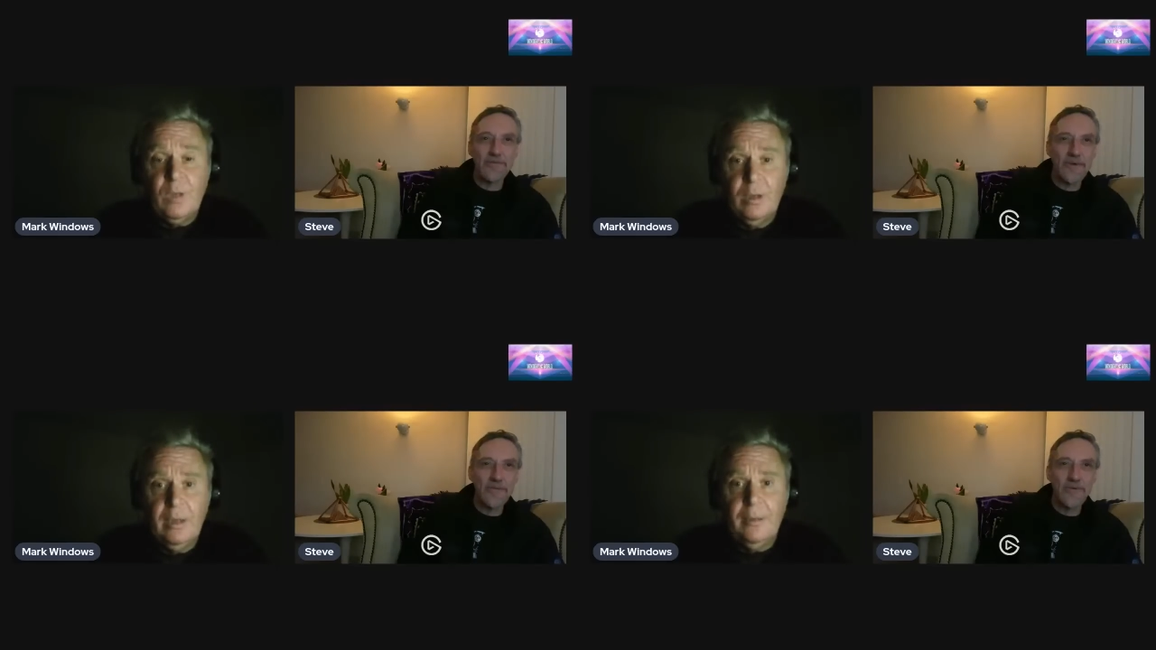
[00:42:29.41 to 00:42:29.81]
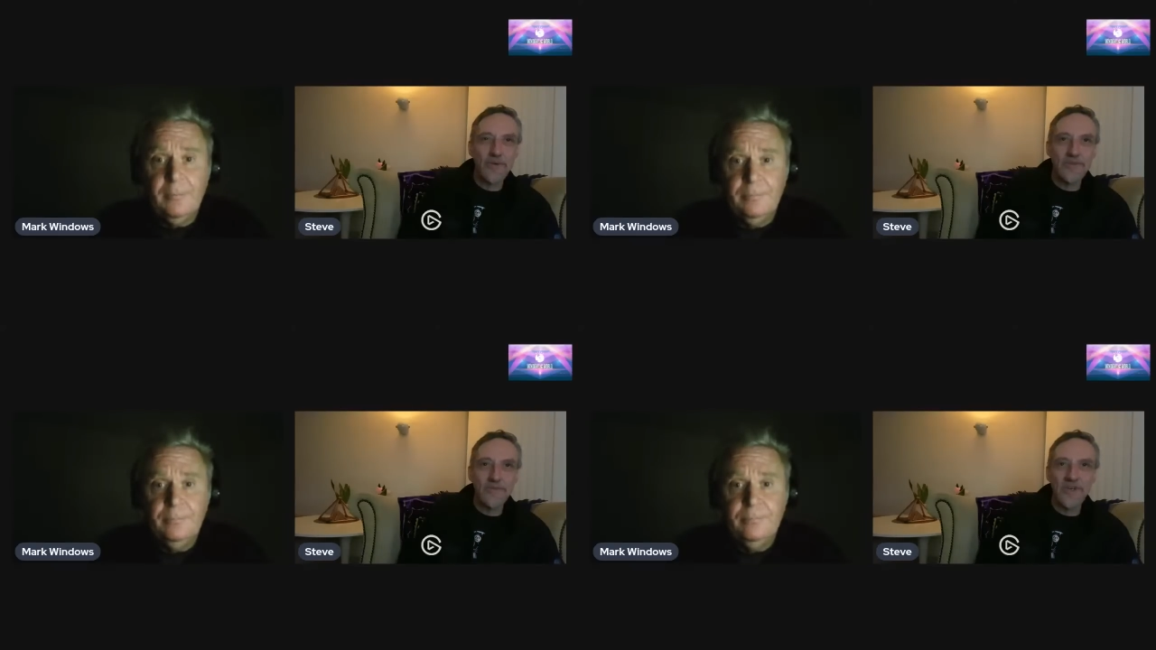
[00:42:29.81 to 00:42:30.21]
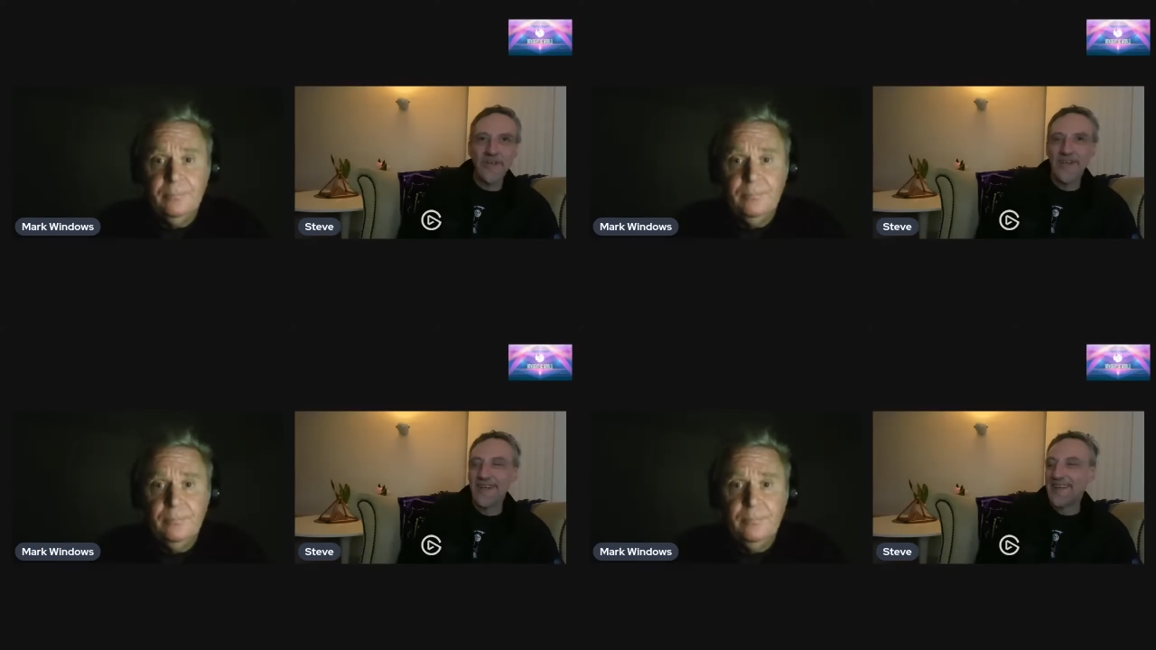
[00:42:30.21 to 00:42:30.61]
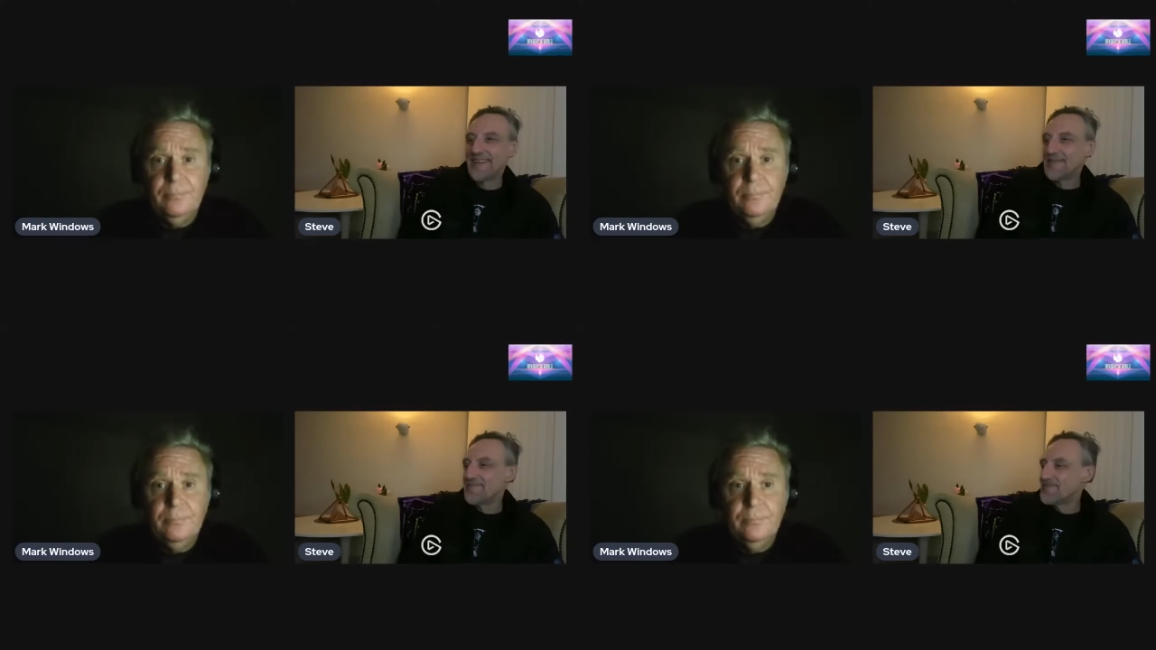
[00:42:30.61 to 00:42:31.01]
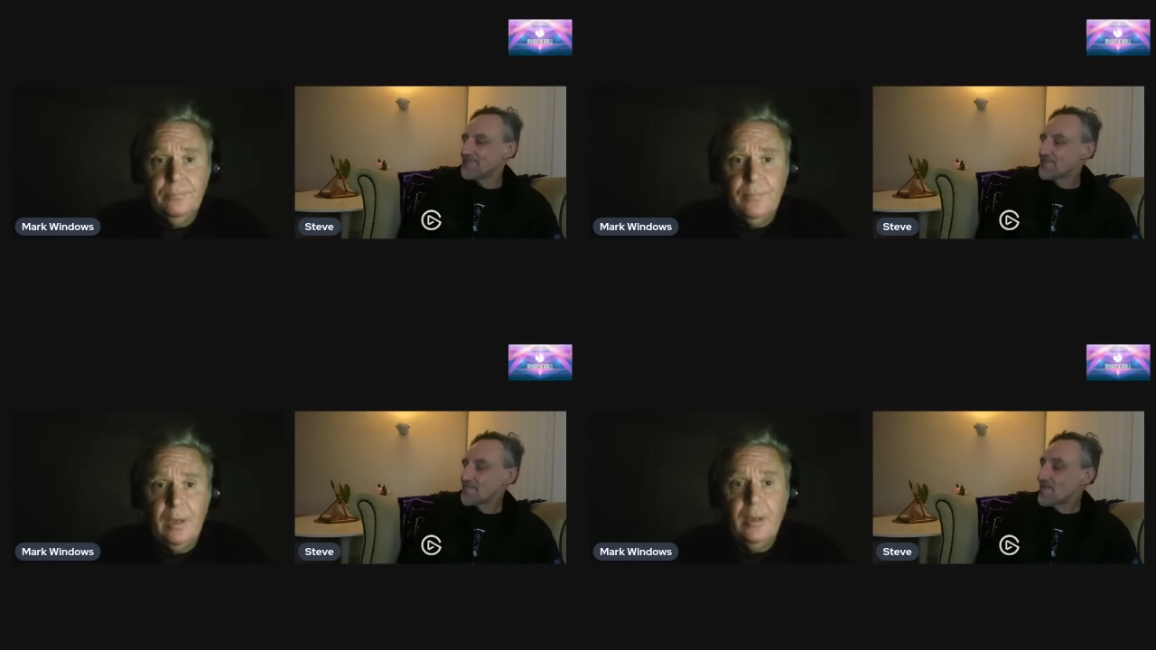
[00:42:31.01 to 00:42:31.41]
Speaker 1: People watching my. Yeah, I remember that.
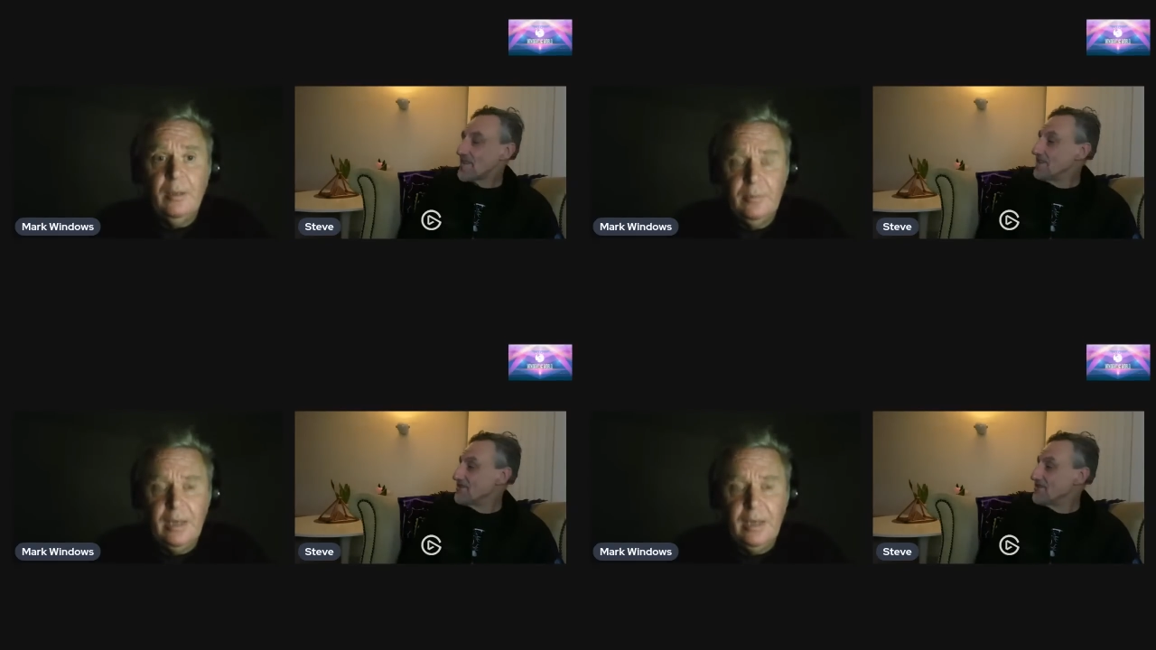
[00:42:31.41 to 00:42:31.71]
Yeah. Yeah. And